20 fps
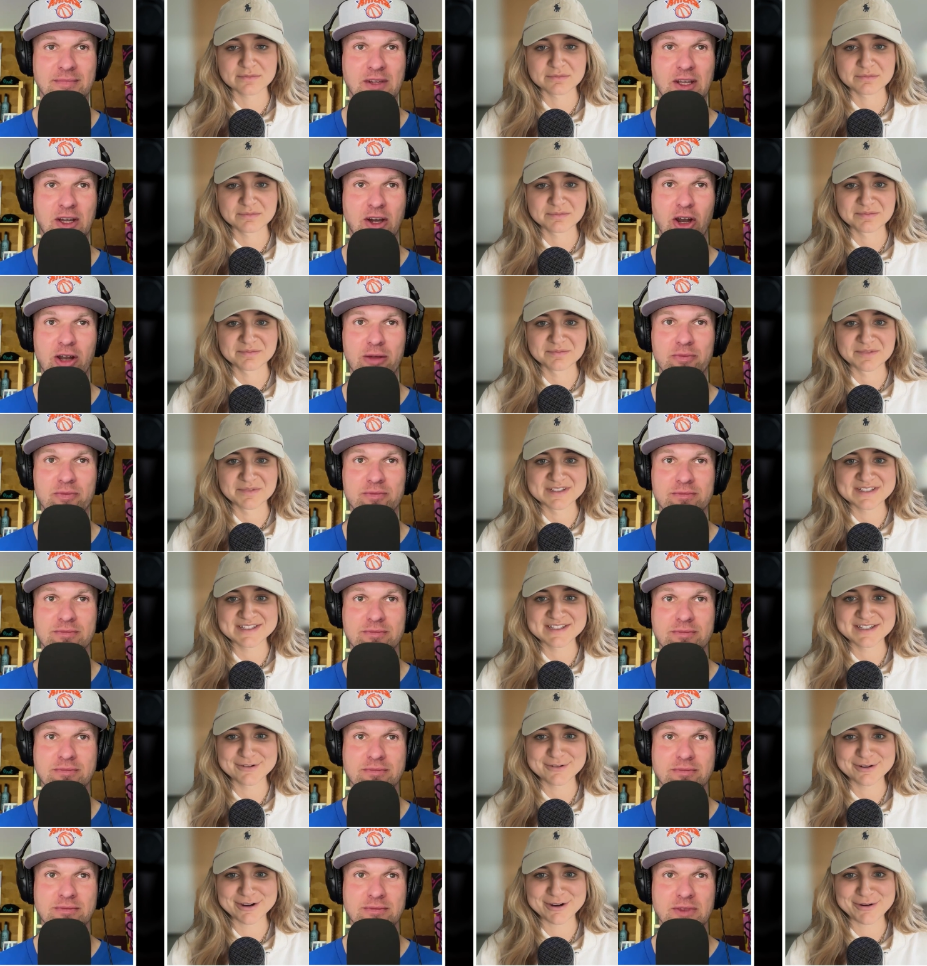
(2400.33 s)
Speaker 1: Column
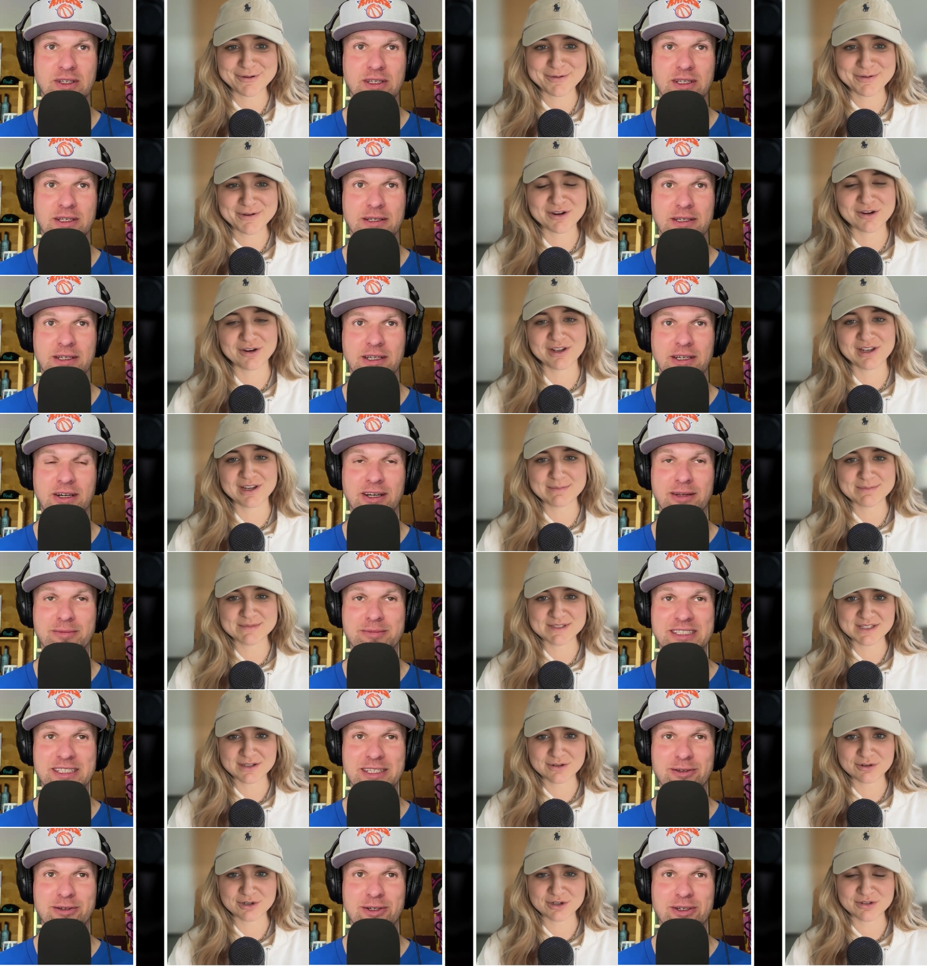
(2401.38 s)
zero. Column, column
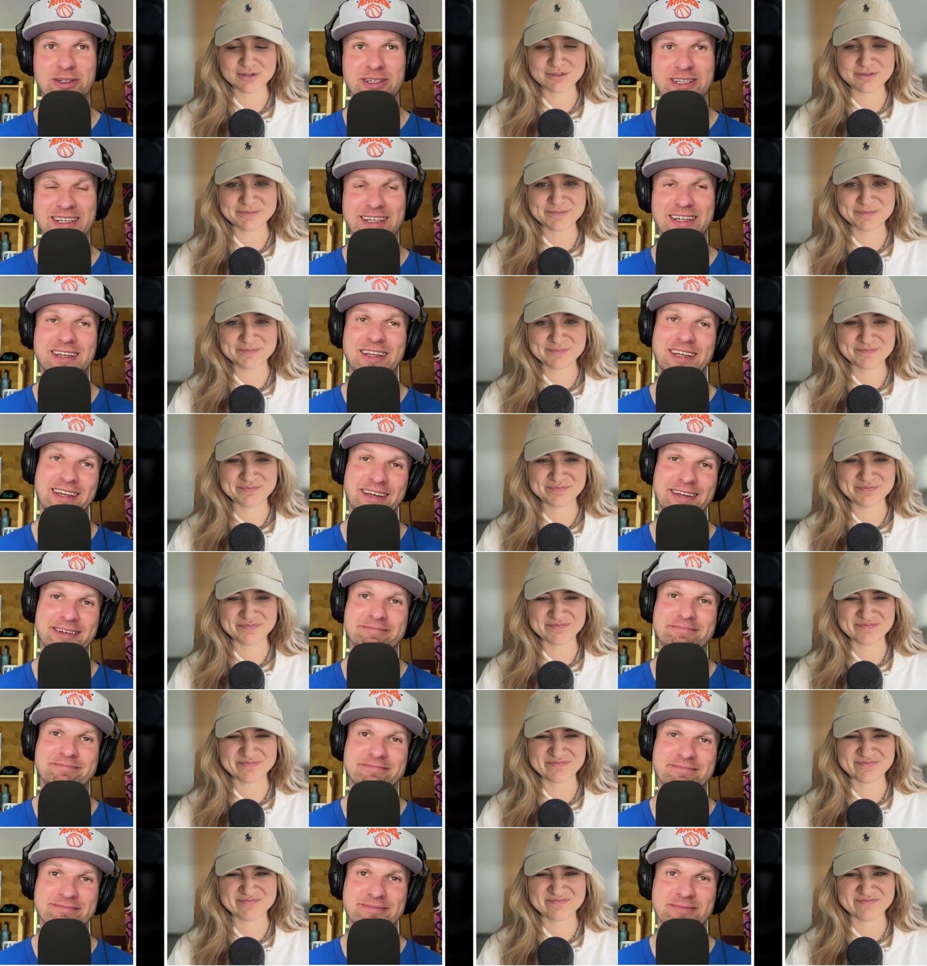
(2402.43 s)
zero. zero. Yeah,
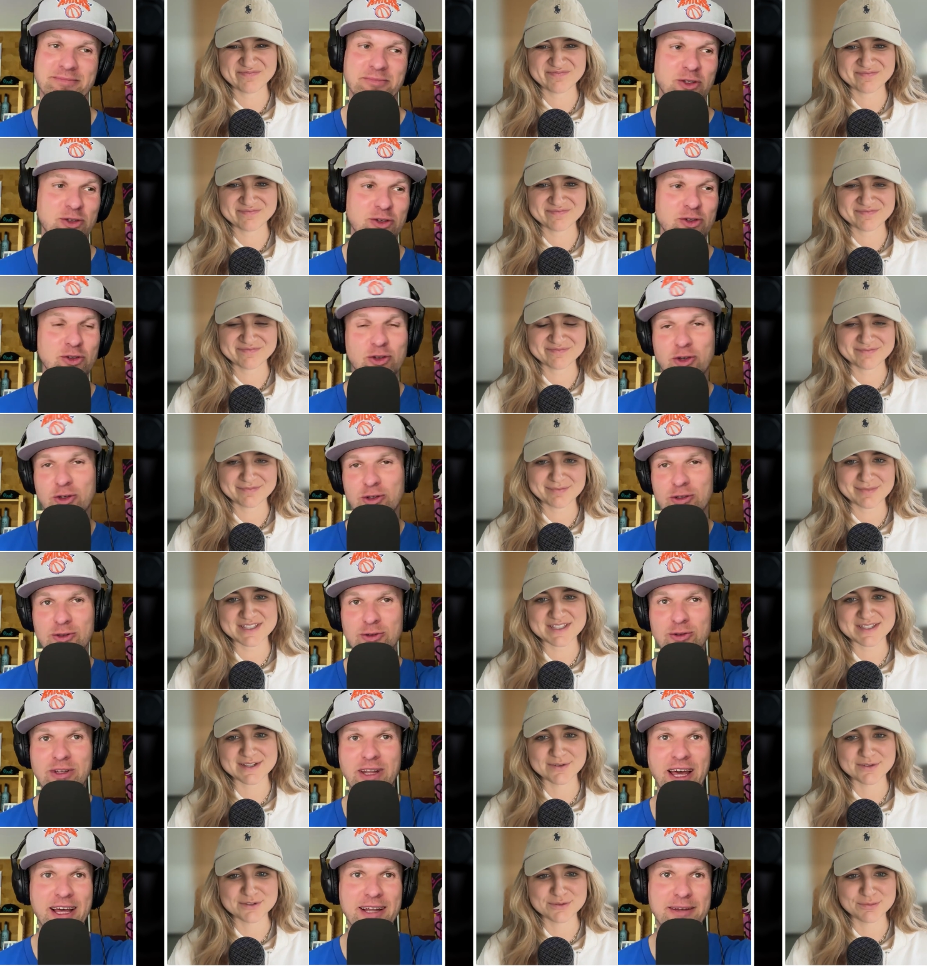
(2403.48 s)
you, you that could
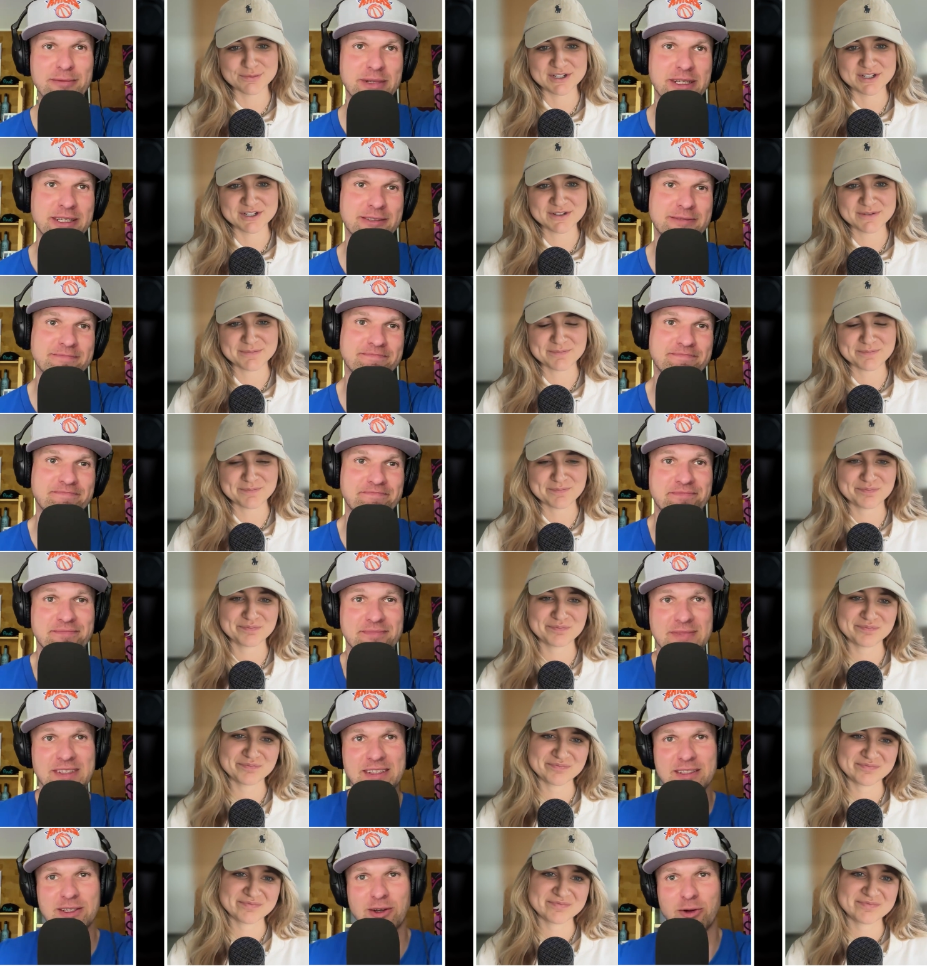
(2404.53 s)
do that. But
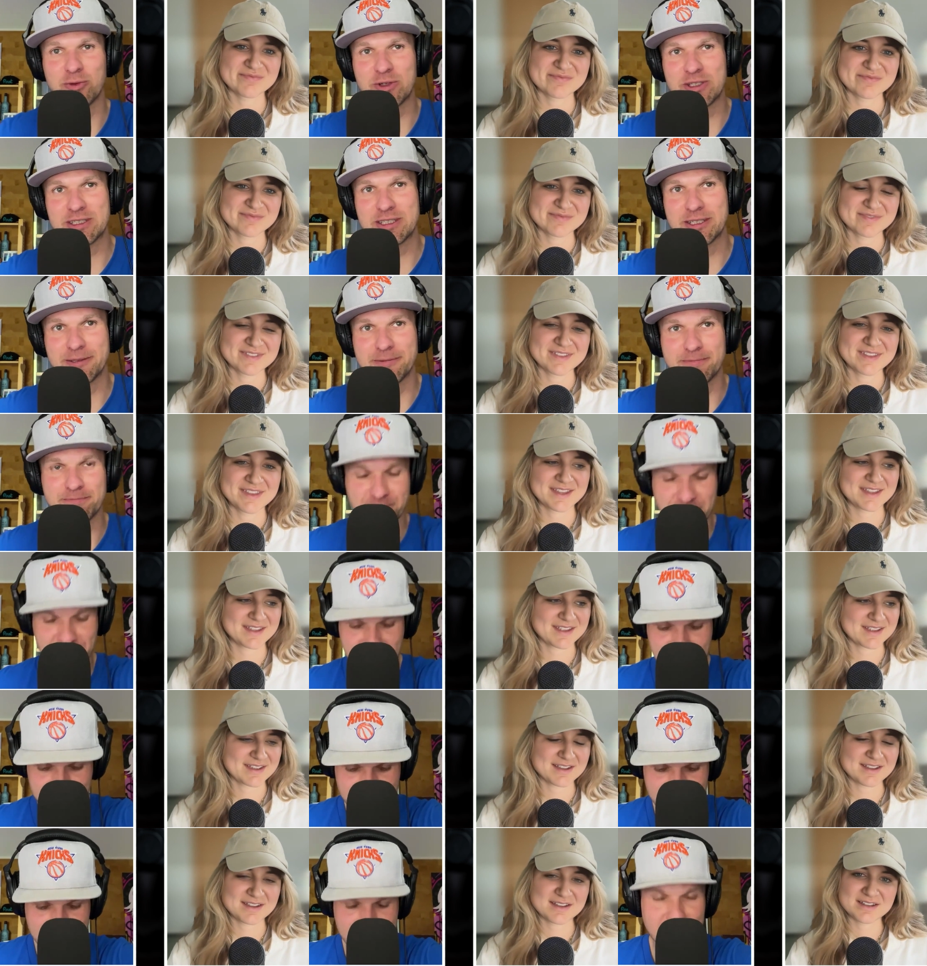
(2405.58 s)
it's always yeah
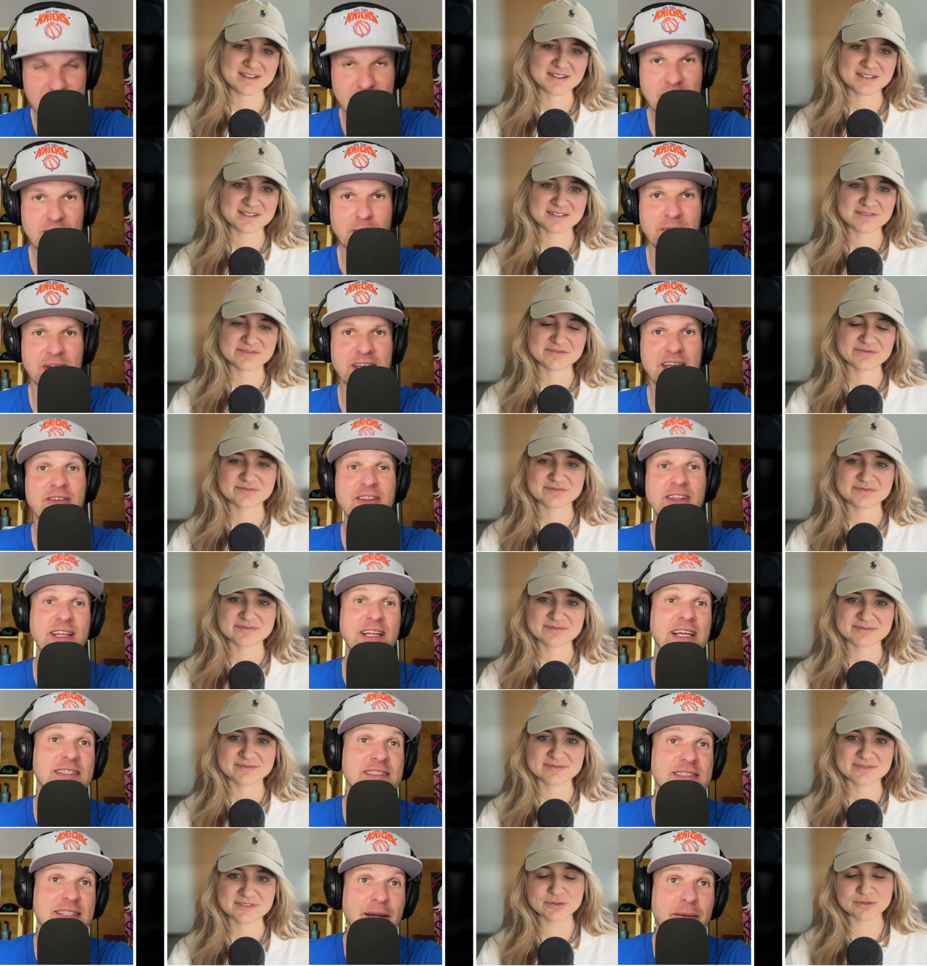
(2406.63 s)
but
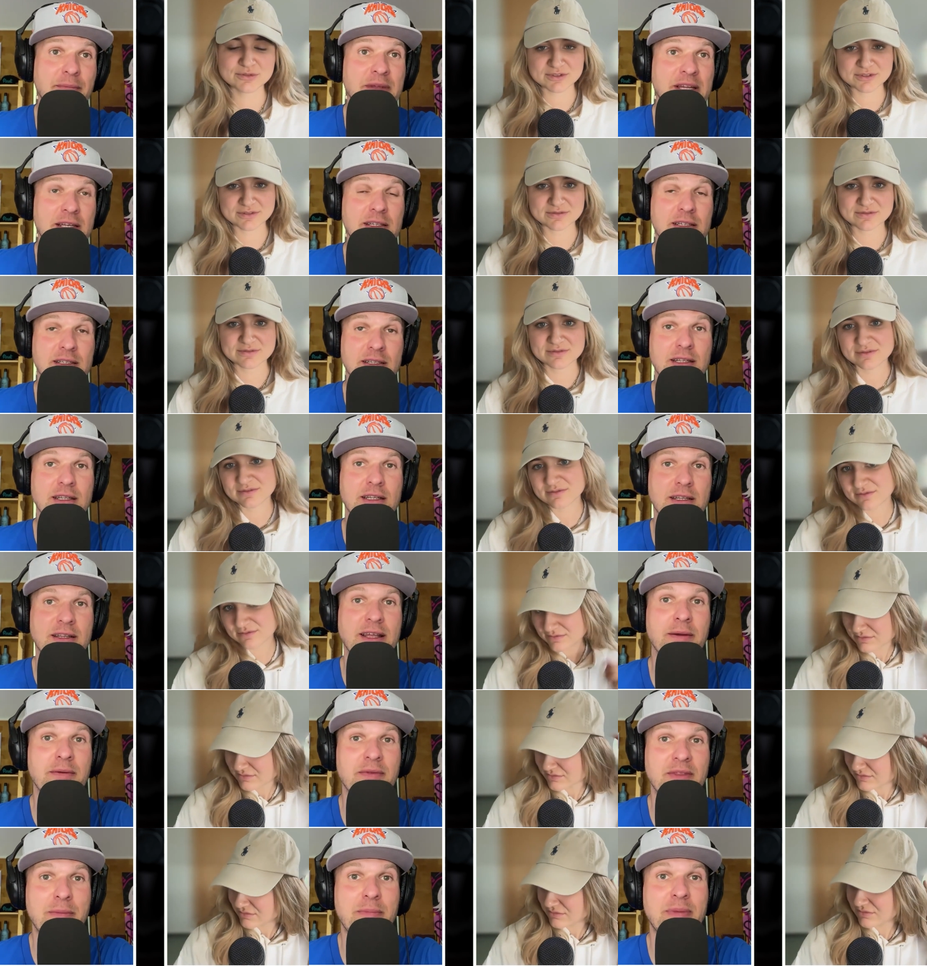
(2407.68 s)
nevertheless, I mean,
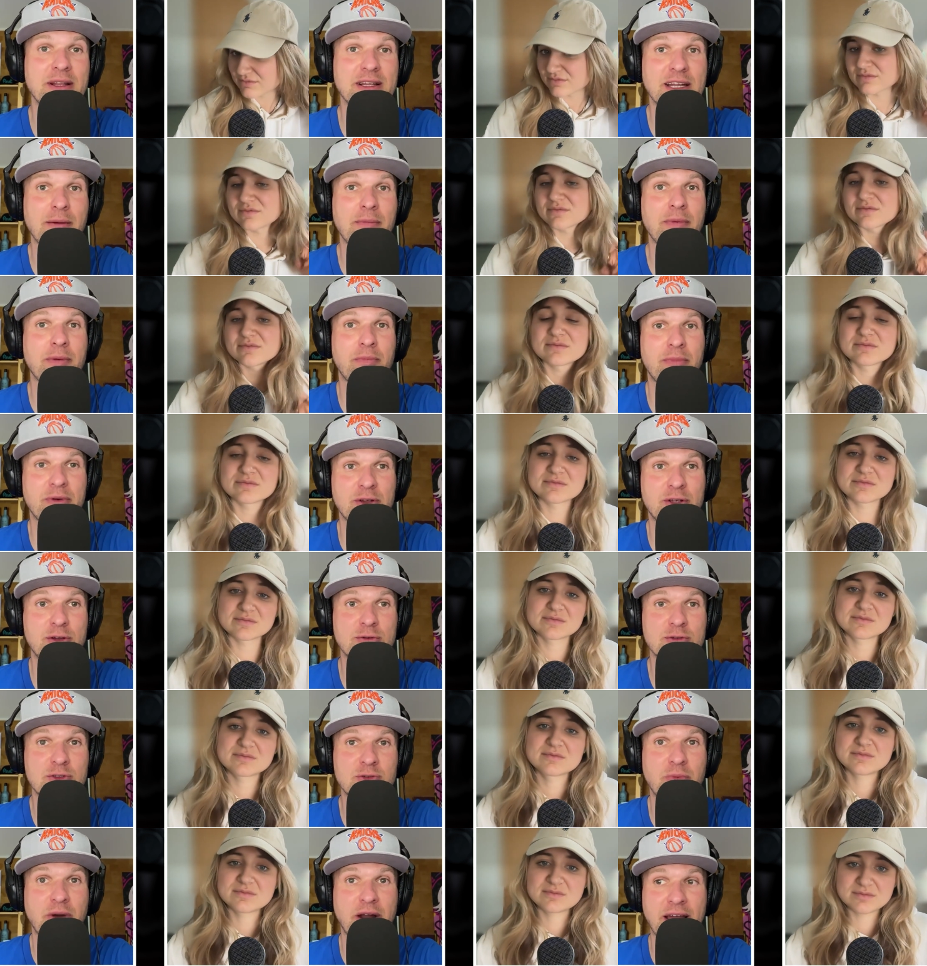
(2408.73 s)
they, they build up a
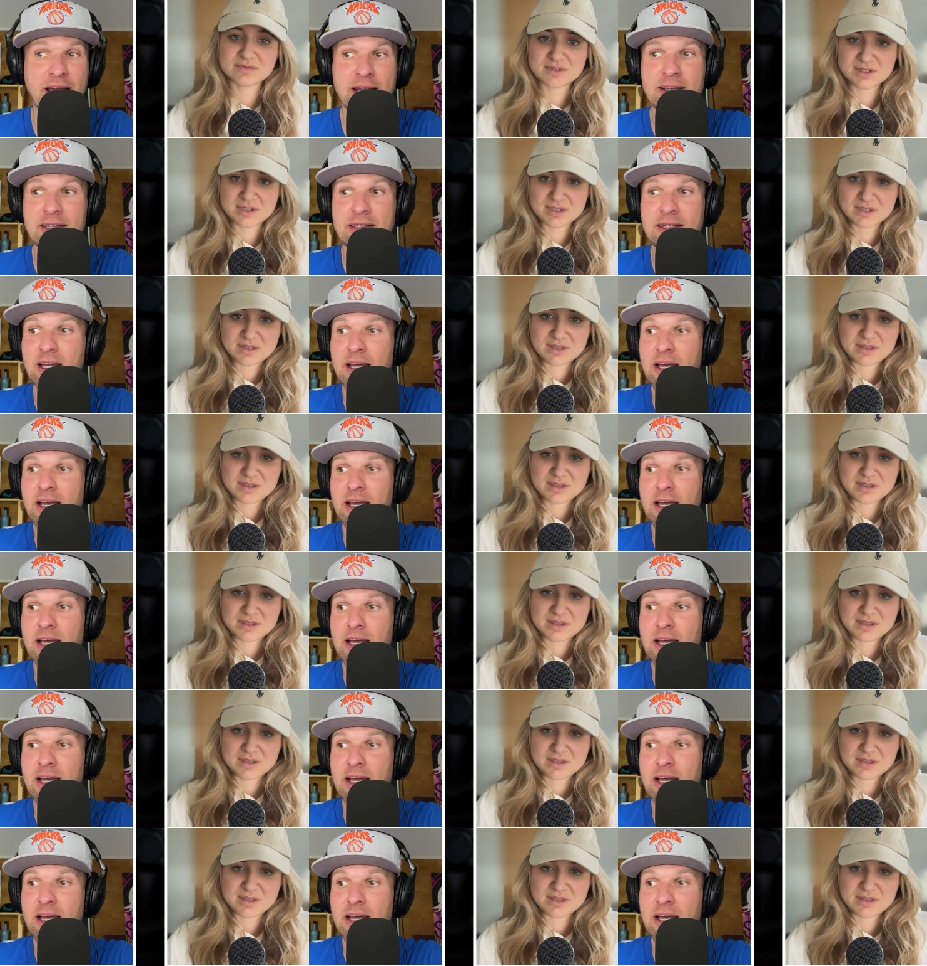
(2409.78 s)
huge brand.